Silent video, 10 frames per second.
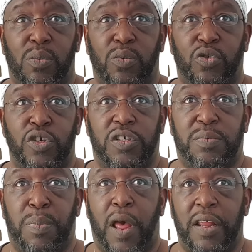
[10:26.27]

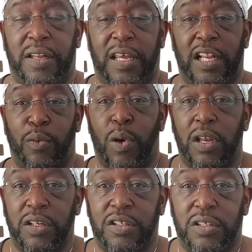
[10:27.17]
just by digging it
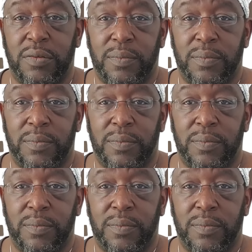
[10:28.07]
once.